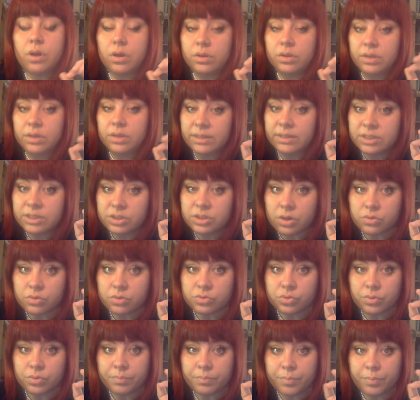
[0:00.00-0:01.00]
it is
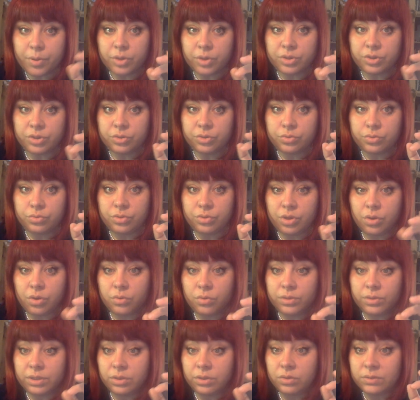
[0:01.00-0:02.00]
also important to
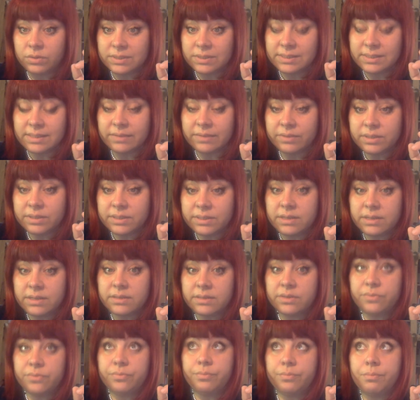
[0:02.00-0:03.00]
know that on the
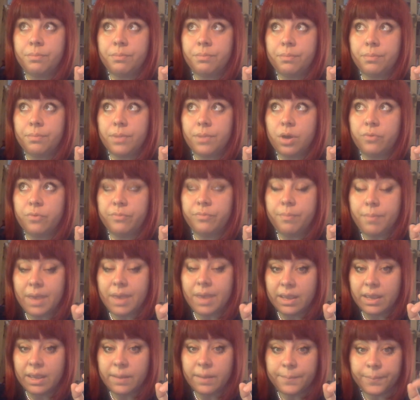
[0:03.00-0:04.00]
17th of, of
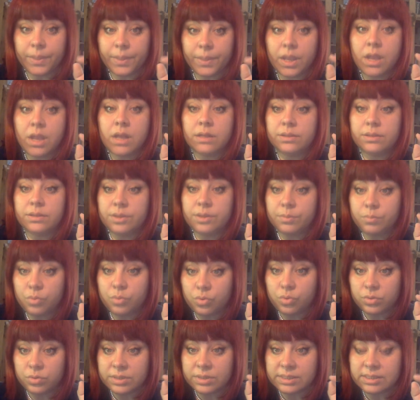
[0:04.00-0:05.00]
May, the
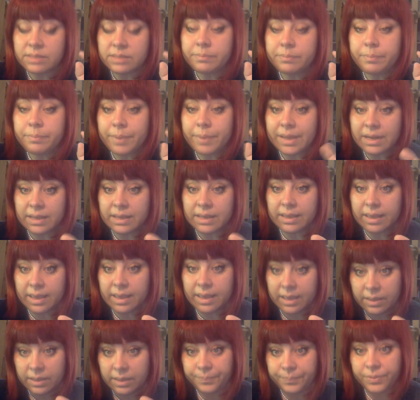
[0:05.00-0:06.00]
moon is in
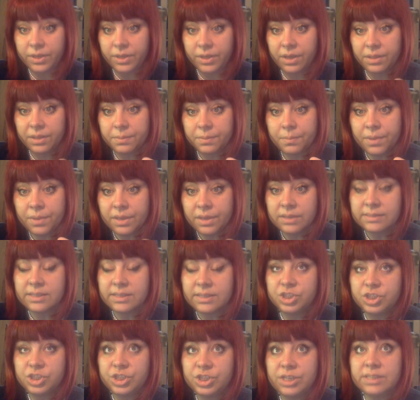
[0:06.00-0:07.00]
perigee. It means
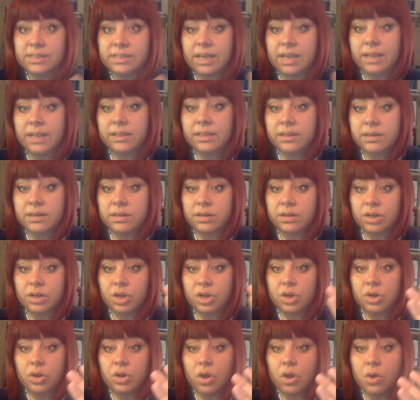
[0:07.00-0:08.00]
that she is at her
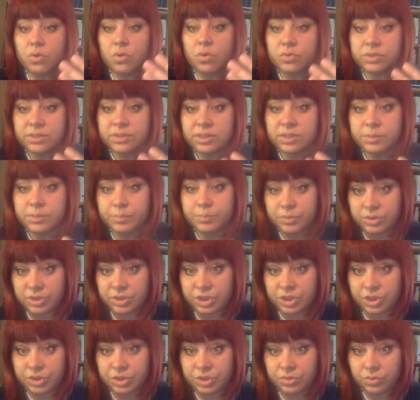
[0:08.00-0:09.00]
closest
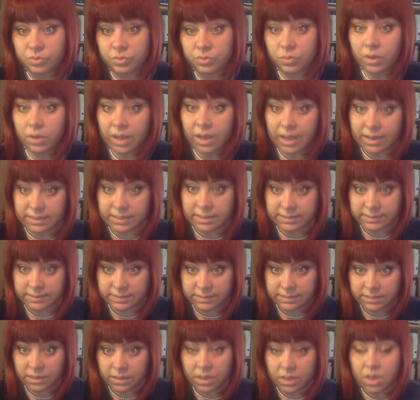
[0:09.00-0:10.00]
position to
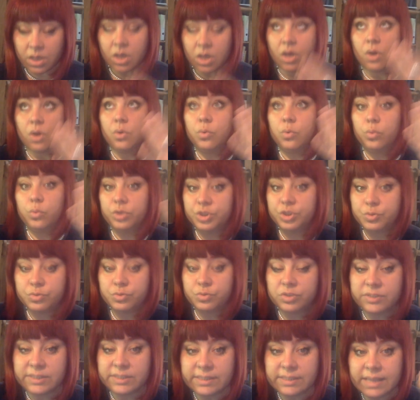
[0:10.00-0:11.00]
us, which
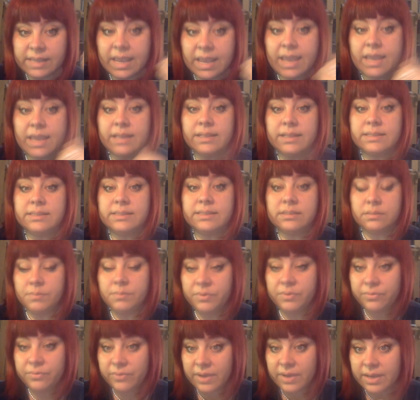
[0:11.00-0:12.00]
would say that
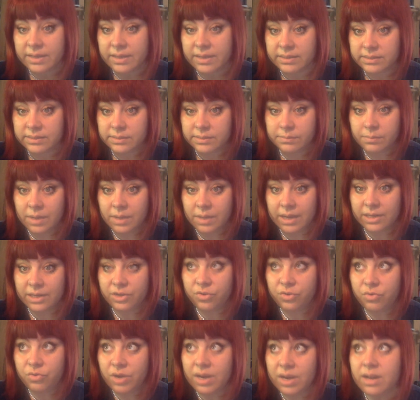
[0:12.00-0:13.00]
some of us
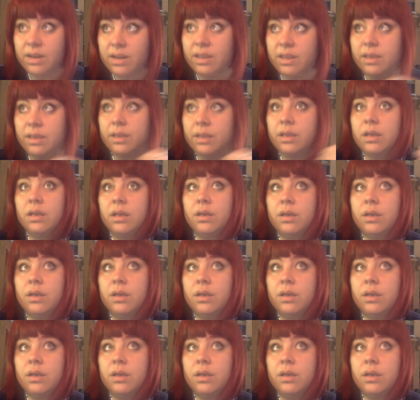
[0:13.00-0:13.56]
might really